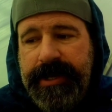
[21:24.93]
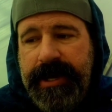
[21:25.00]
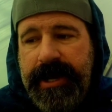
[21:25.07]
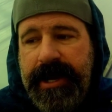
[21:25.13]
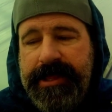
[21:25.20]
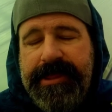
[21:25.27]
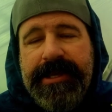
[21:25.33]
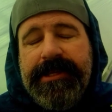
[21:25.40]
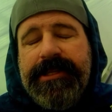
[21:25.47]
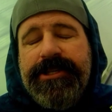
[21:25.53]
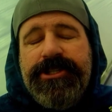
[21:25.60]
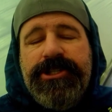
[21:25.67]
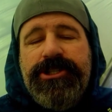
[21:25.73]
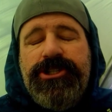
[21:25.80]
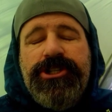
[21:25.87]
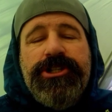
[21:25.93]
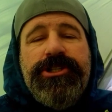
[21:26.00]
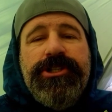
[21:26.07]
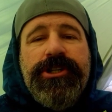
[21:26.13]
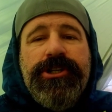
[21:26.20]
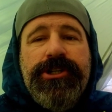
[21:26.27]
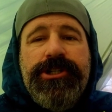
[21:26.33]
I think this is
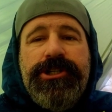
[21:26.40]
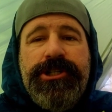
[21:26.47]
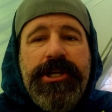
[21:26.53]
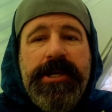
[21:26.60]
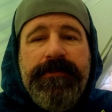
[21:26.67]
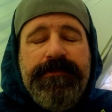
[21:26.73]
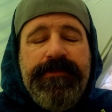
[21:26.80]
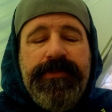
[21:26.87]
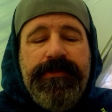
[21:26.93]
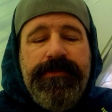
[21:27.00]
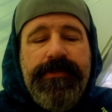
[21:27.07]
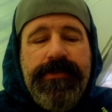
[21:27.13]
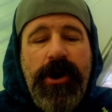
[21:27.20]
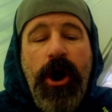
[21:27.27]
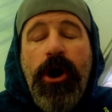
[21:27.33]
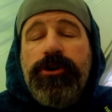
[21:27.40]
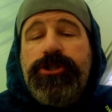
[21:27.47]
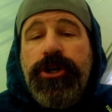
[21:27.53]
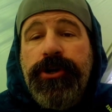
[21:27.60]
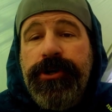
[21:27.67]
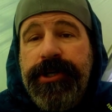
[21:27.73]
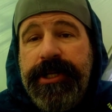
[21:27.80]
just a good, cheap
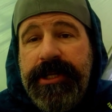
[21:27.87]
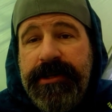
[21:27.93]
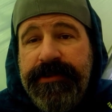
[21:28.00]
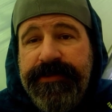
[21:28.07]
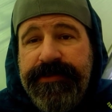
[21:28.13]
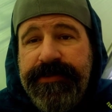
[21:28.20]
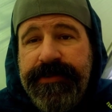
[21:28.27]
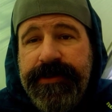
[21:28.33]
alternative.